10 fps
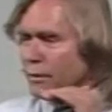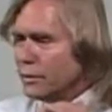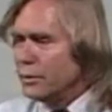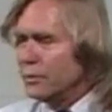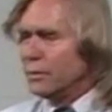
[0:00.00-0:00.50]

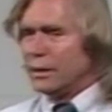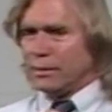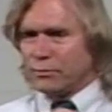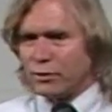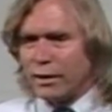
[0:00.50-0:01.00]
you
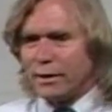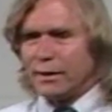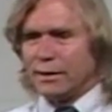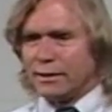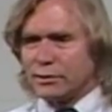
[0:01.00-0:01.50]
keep trying to
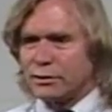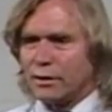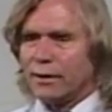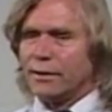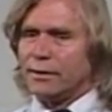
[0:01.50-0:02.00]
get it
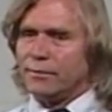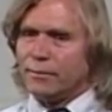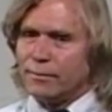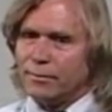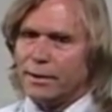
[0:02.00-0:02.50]
started,
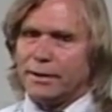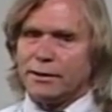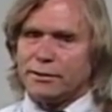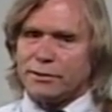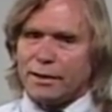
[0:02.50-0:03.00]
but
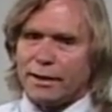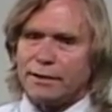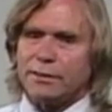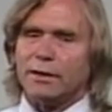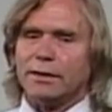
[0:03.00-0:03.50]
it's not
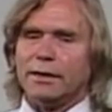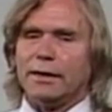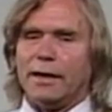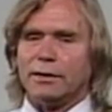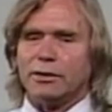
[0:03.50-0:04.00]
until it
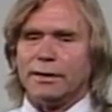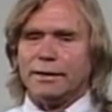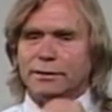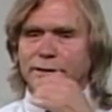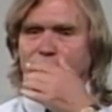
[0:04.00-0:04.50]
actually
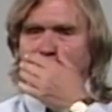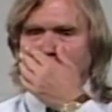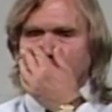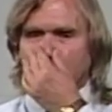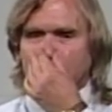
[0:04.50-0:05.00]
gets
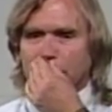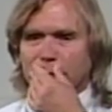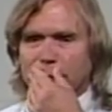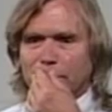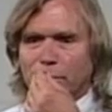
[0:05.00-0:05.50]
started that you're
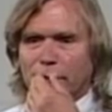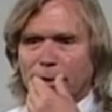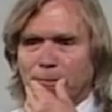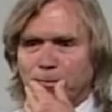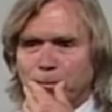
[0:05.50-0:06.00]
on your
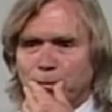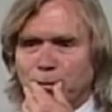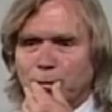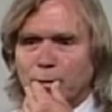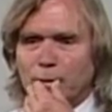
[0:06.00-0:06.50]
way.
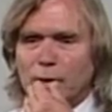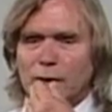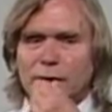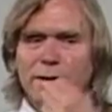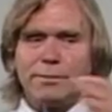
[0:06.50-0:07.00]

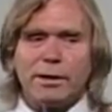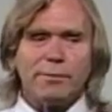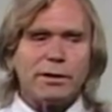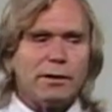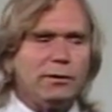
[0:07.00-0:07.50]

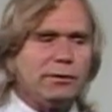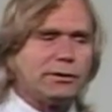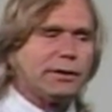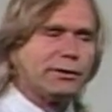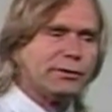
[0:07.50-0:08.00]
Sometimes I
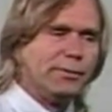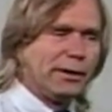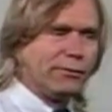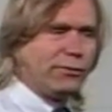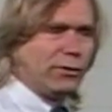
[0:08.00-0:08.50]
use this
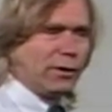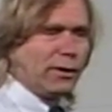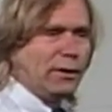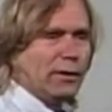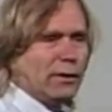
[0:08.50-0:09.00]

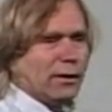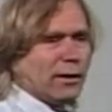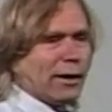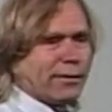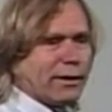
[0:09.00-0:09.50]
metaphor.
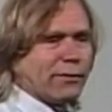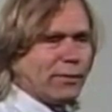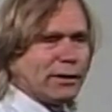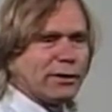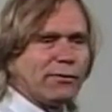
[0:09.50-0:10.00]
I think of
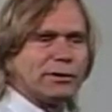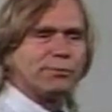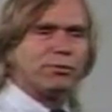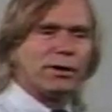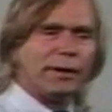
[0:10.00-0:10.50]
myself as
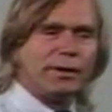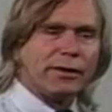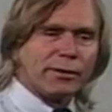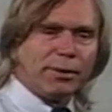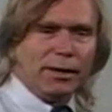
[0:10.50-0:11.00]

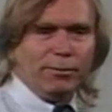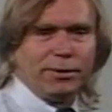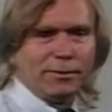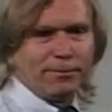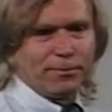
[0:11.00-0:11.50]
priming the pump.
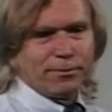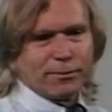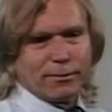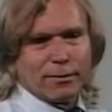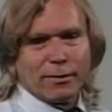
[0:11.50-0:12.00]

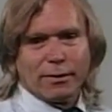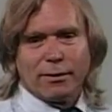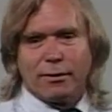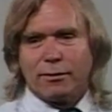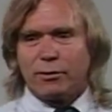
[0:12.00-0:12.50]

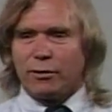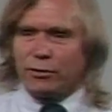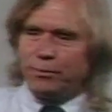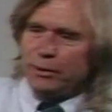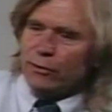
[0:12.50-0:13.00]
You know,
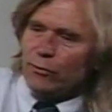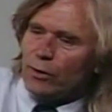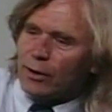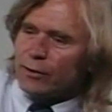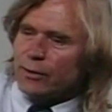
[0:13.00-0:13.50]
you put the
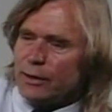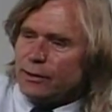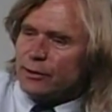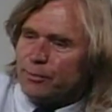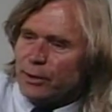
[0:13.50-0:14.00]
water
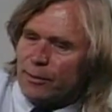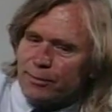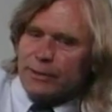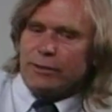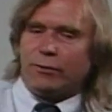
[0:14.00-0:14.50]
in and you
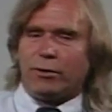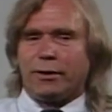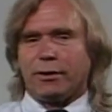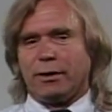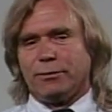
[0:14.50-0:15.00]
pump, but no
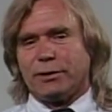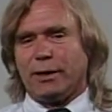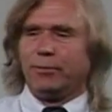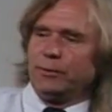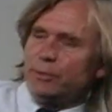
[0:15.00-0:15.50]
water comes up. You